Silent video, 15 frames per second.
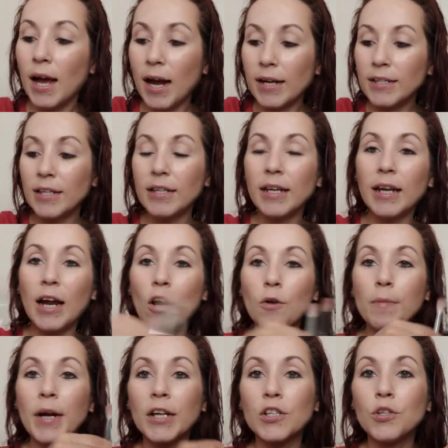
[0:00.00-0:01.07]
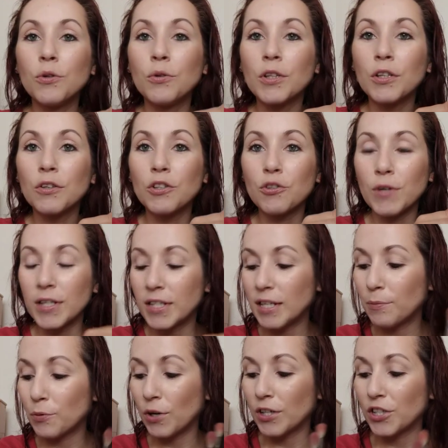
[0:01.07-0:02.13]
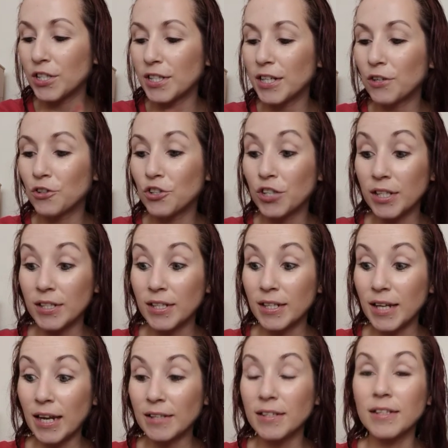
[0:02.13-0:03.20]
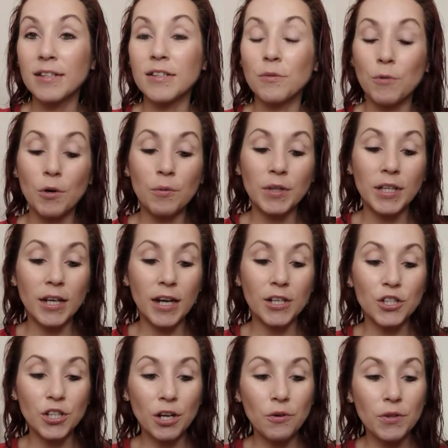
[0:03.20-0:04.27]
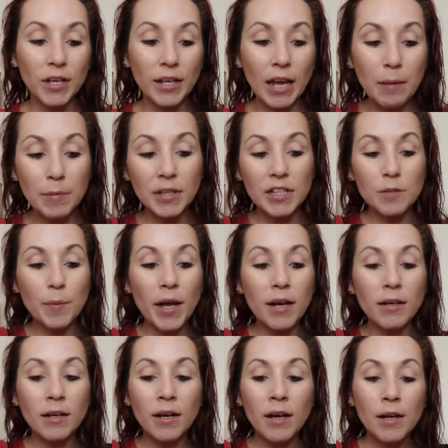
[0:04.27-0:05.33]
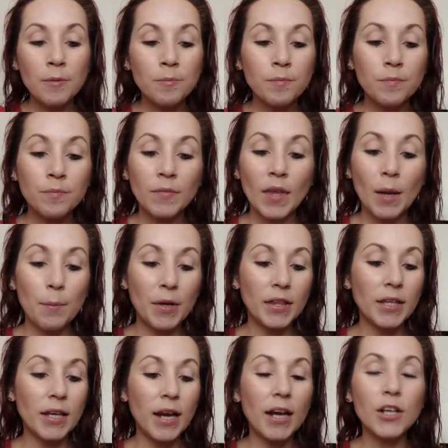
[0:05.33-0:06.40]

I did get out my two little trusty brushes here just in case it doesn't work with the eyeshadow that came in this bag. But the